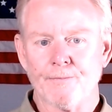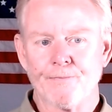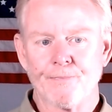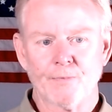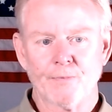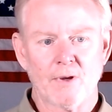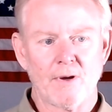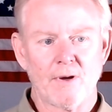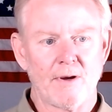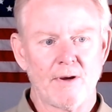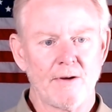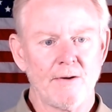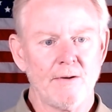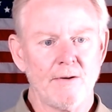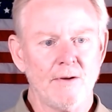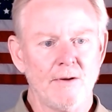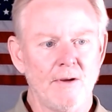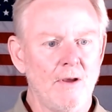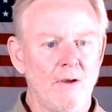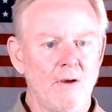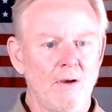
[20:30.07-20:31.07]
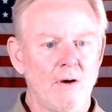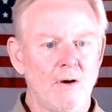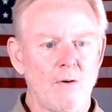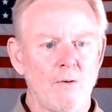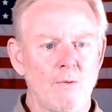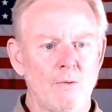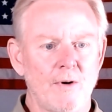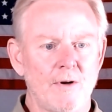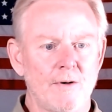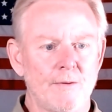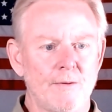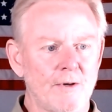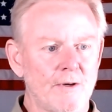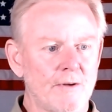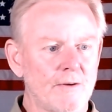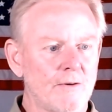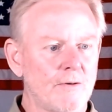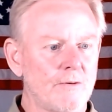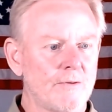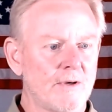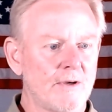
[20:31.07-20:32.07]
Okay. Oh, wait a minute.
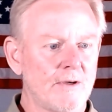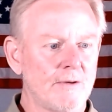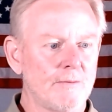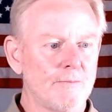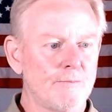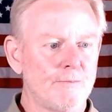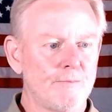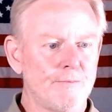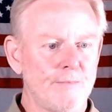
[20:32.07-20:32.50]
Okay.